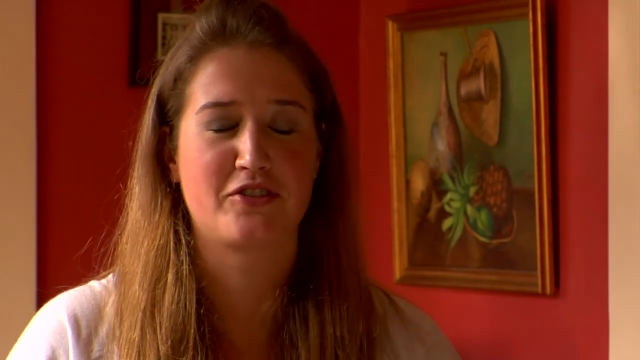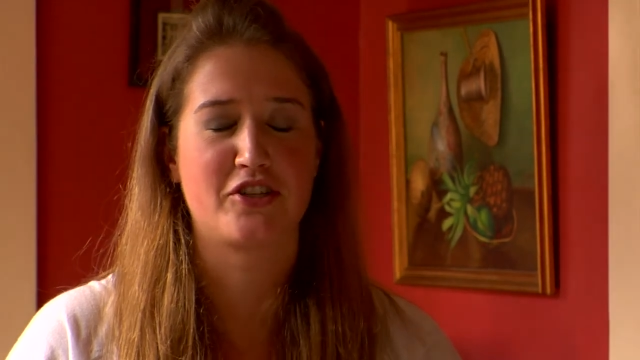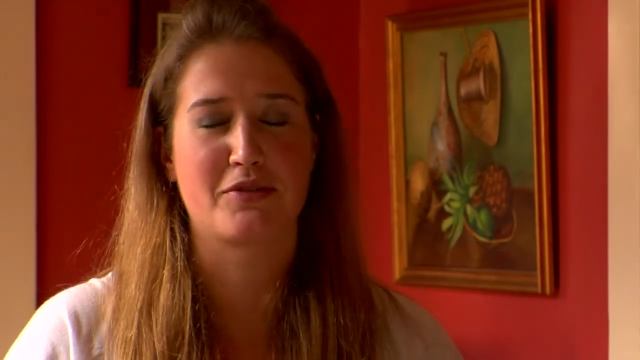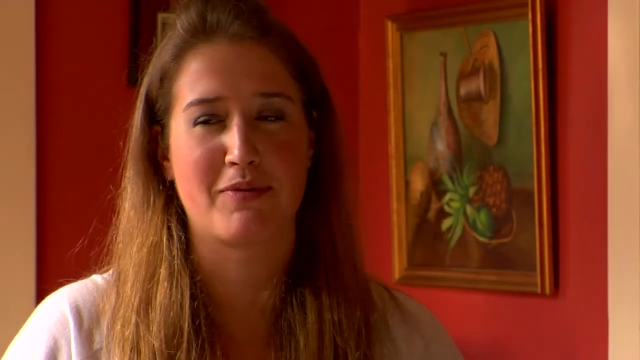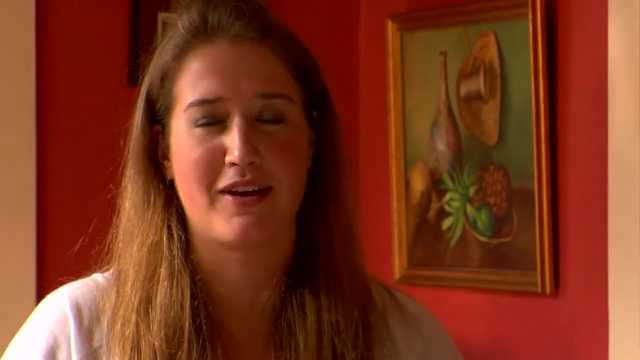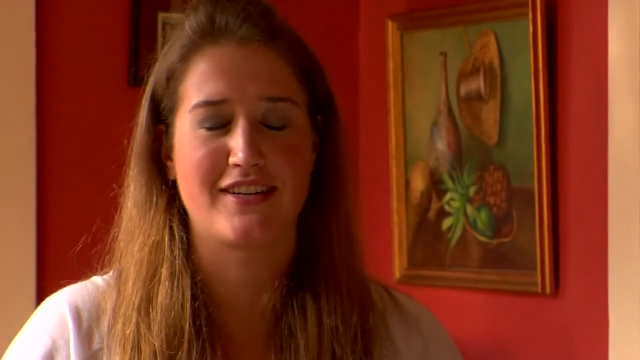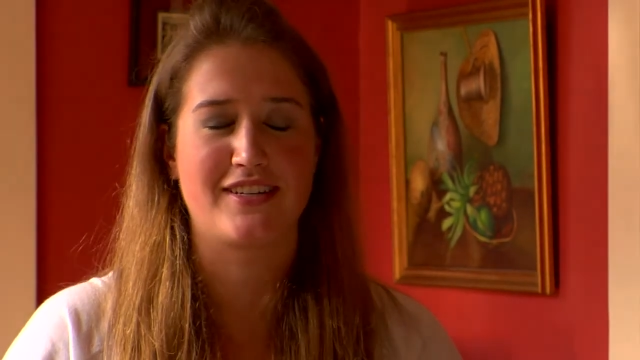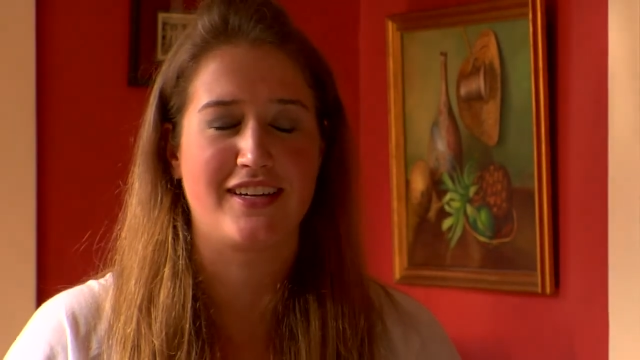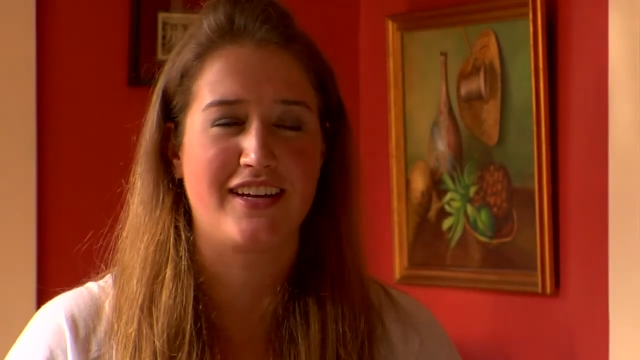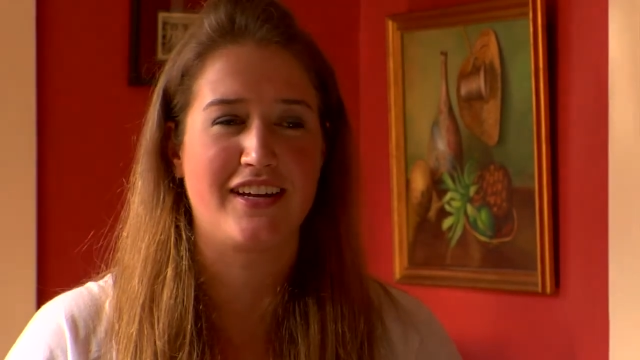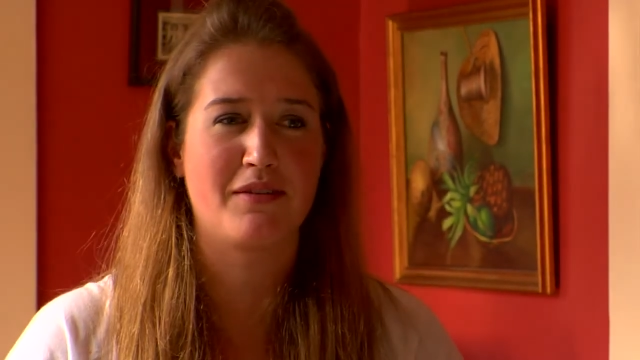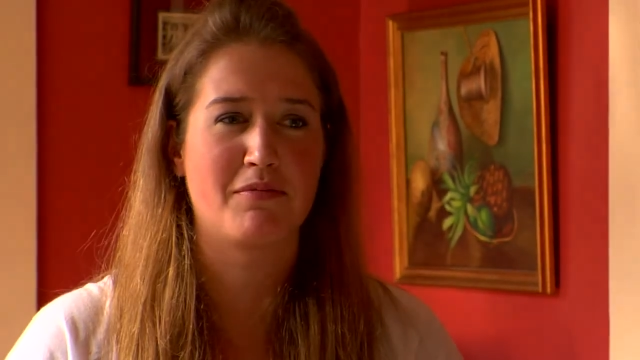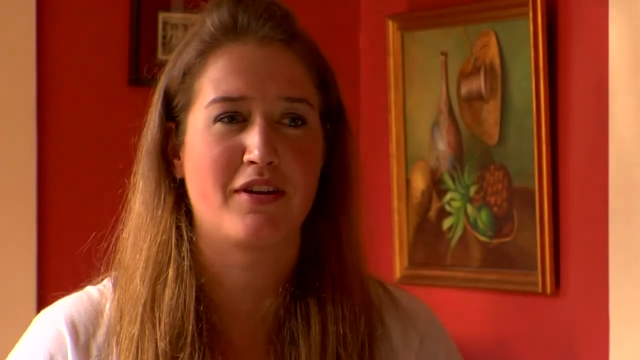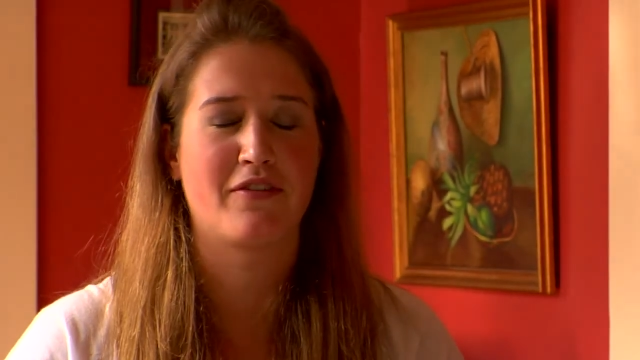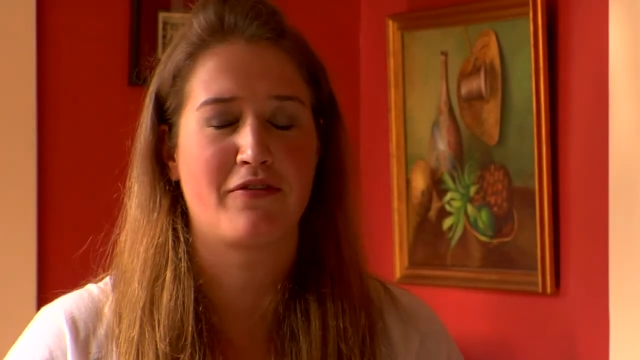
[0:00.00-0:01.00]
just my
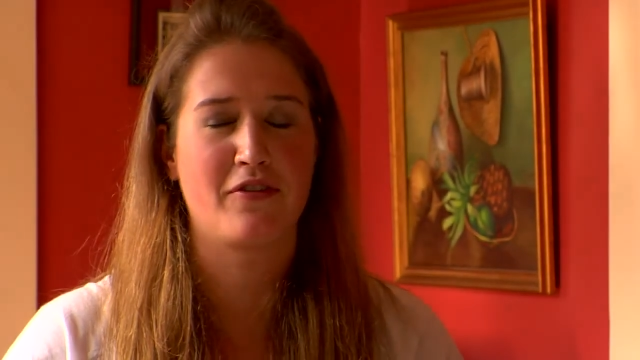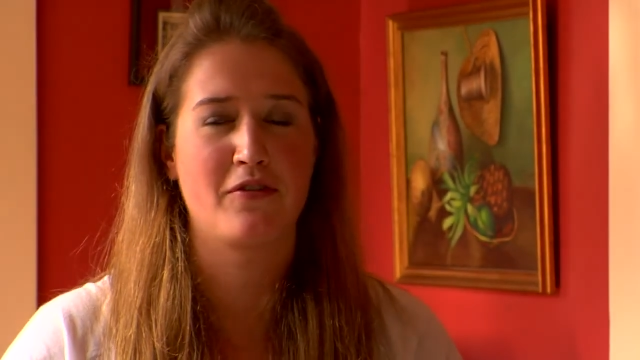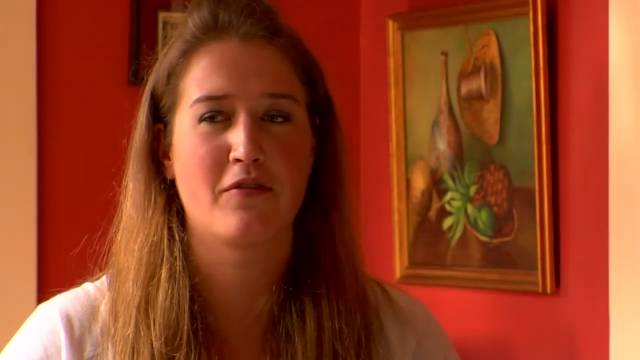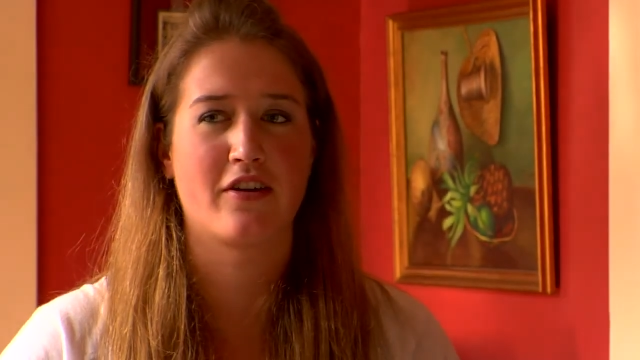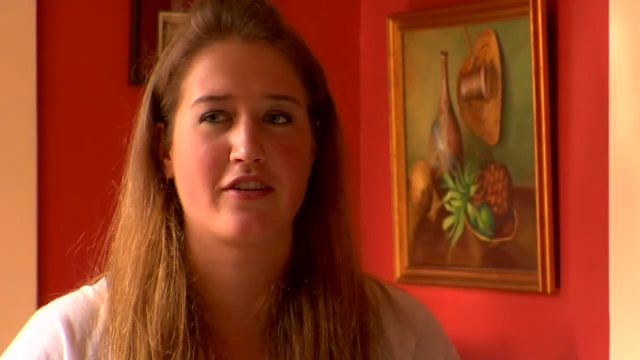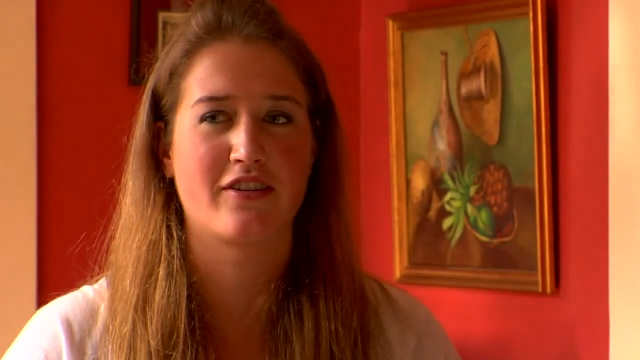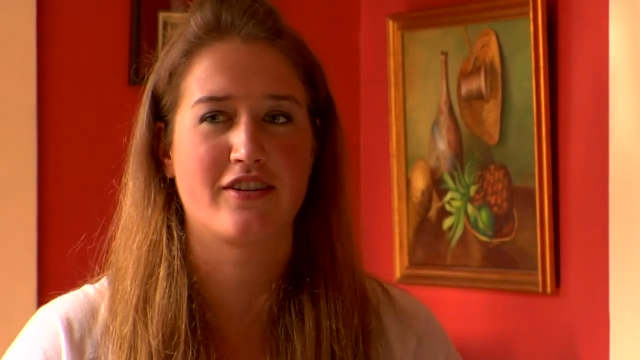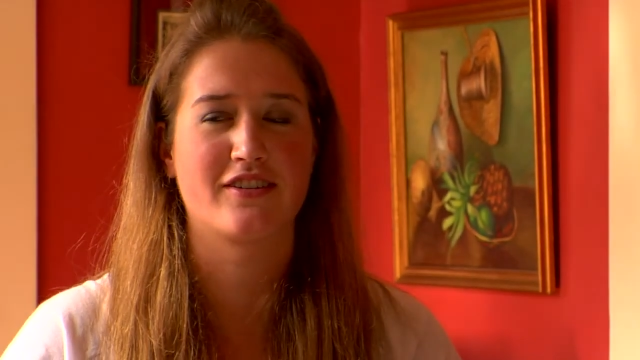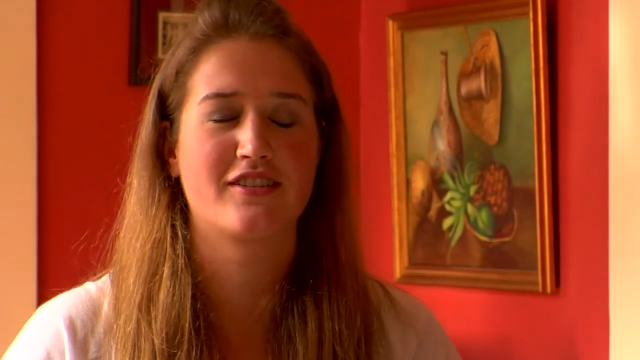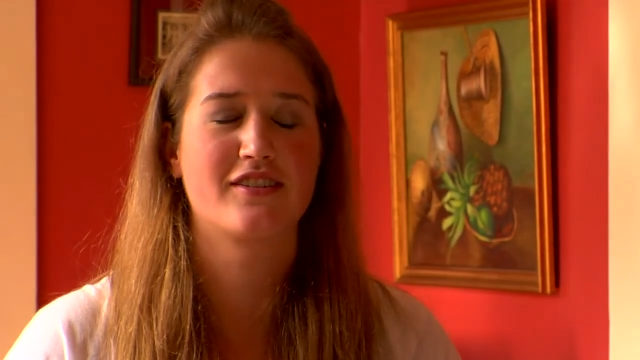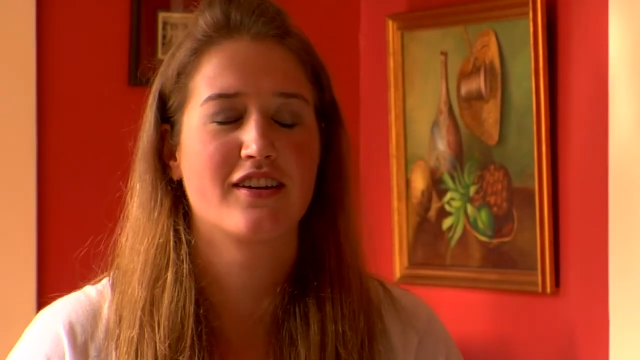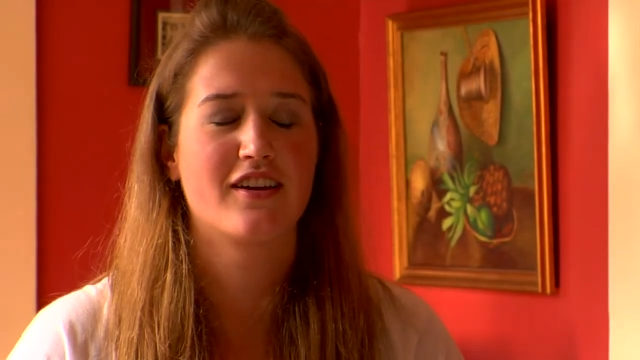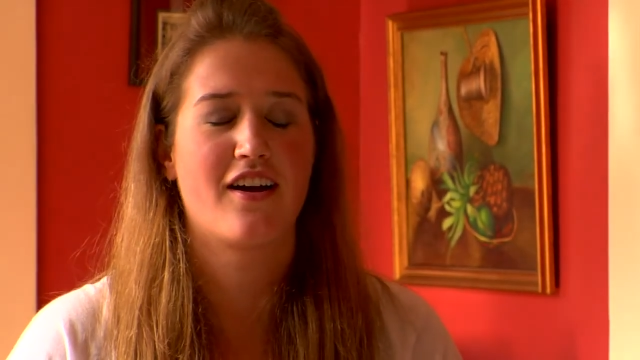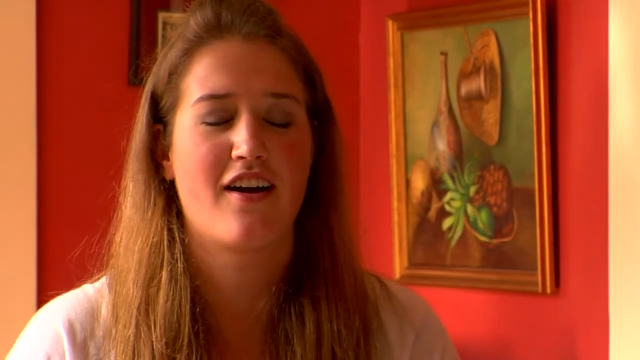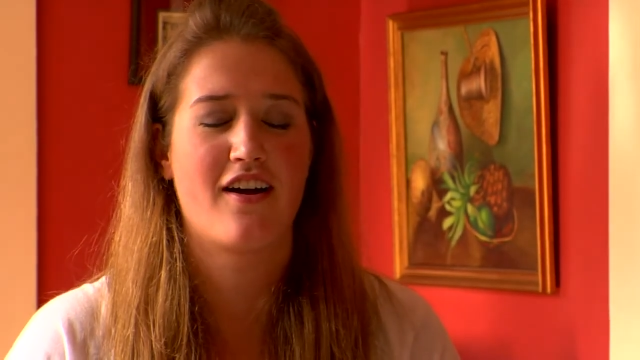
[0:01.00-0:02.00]
team and a few others.
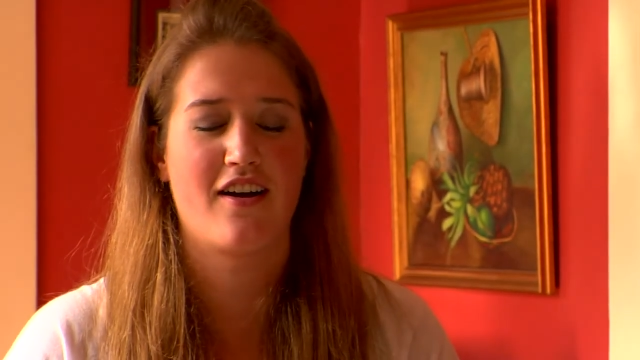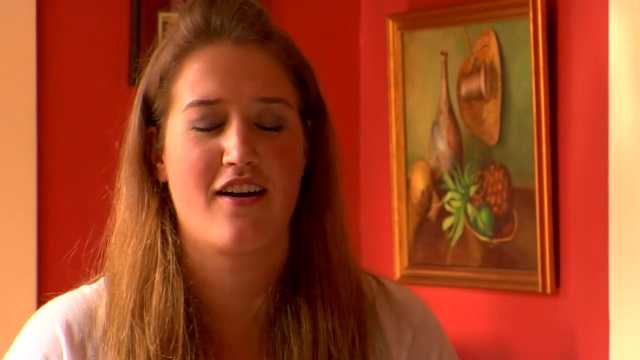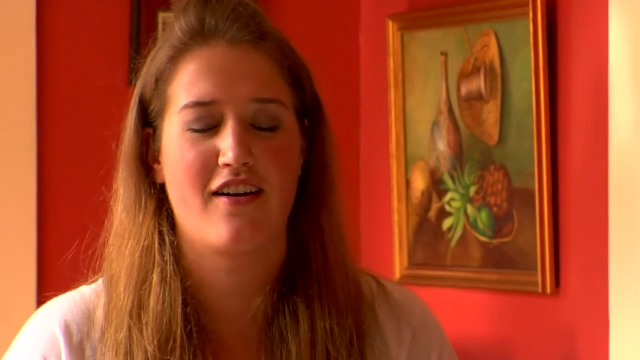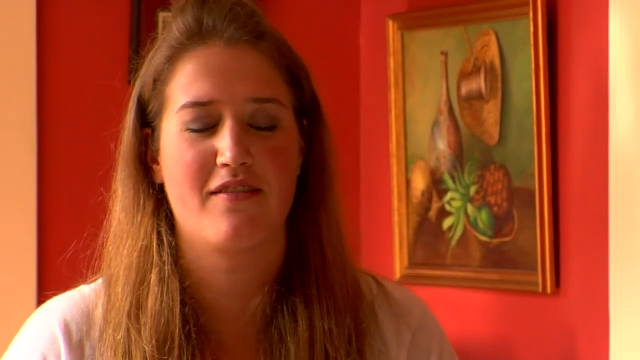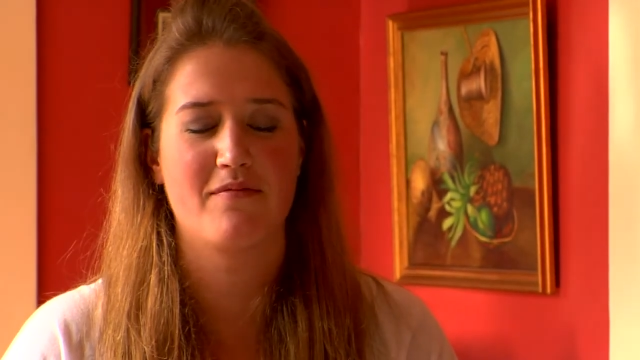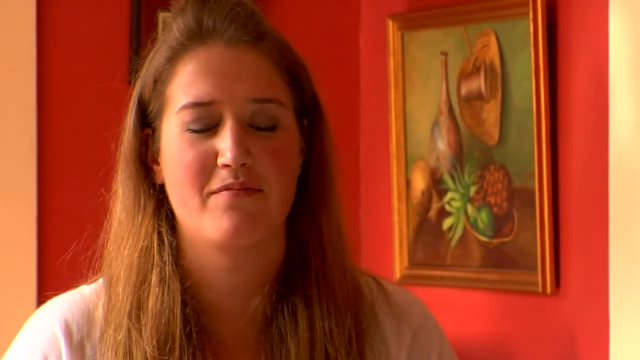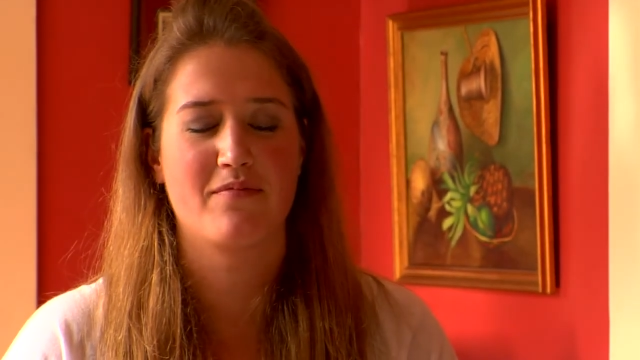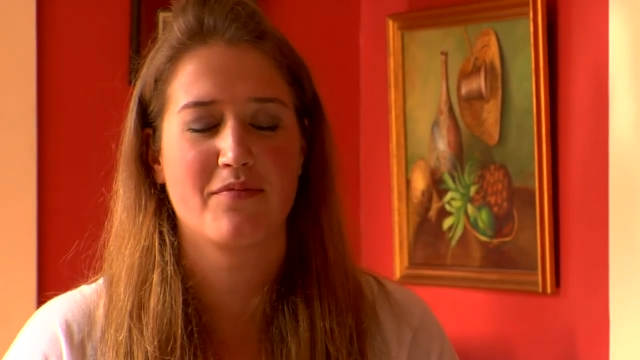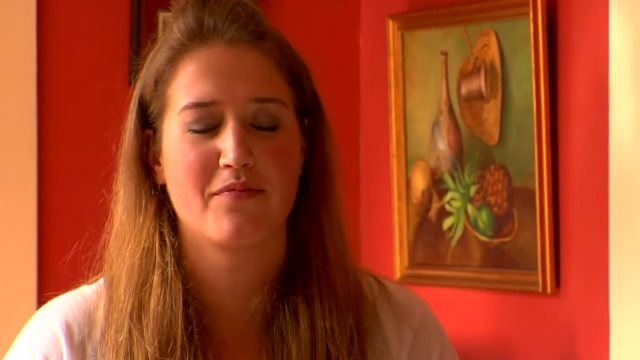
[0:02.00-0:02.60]
I